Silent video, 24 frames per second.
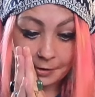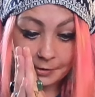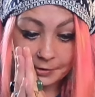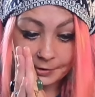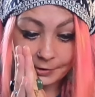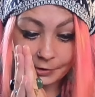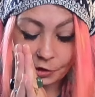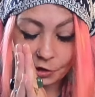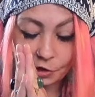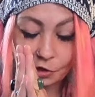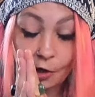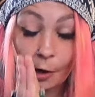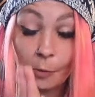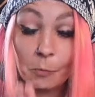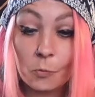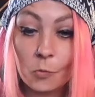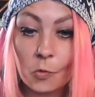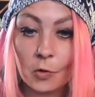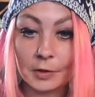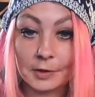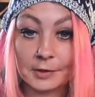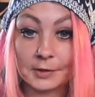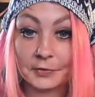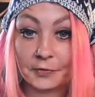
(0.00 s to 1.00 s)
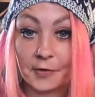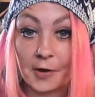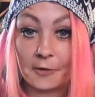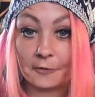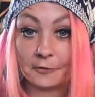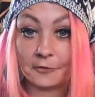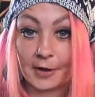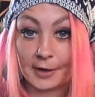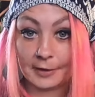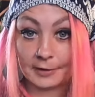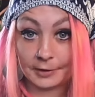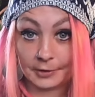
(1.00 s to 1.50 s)
someone has
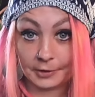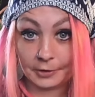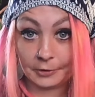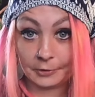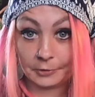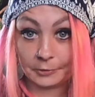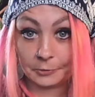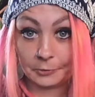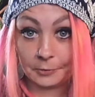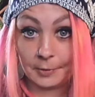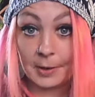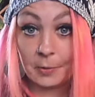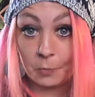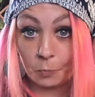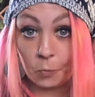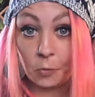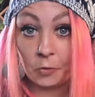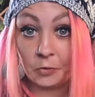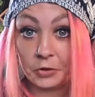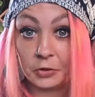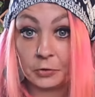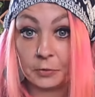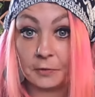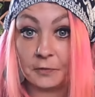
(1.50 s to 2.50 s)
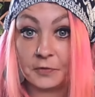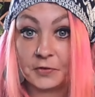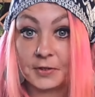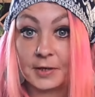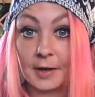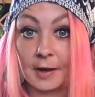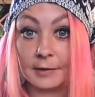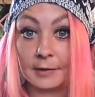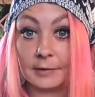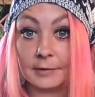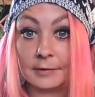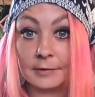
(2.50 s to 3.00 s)
found value in what you have
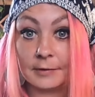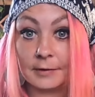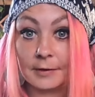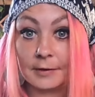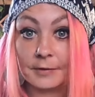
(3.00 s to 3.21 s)
said.